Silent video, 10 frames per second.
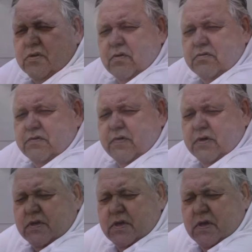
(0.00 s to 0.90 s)
so it was
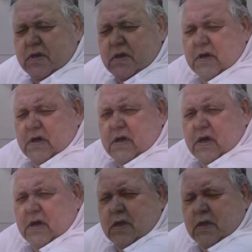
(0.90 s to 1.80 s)

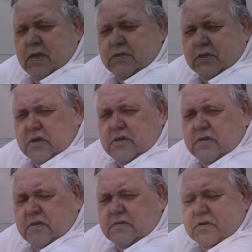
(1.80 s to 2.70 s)
it's a good
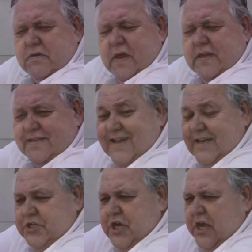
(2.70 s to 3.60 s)
thing to decide
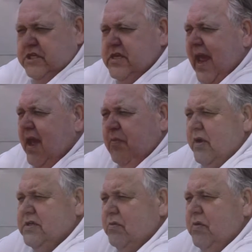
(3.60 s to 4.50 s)
to change now
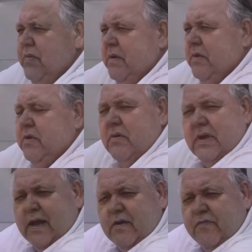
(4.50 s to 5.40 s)
because I wouldn't be able to do it
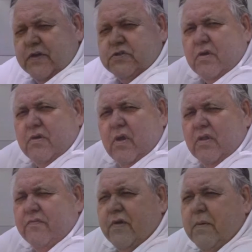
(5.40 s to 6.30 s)
later if I started all the
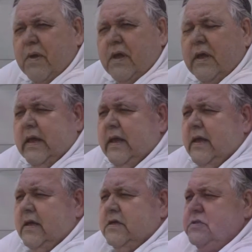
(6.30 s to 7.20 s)
framing.
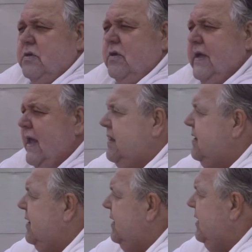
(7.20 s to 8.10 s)
So again,
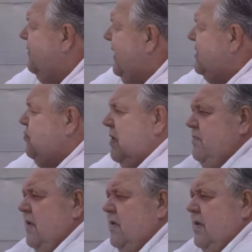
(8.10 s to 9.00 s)
that's where
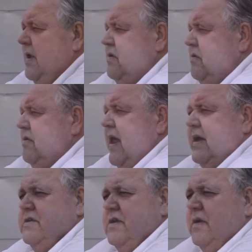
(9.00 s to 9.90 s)
I'm heading to
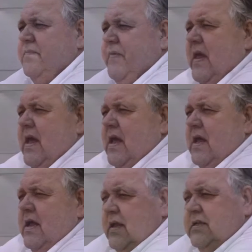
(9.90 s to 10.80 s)
next. So
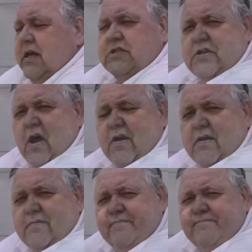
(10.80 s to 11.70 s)
let's get started.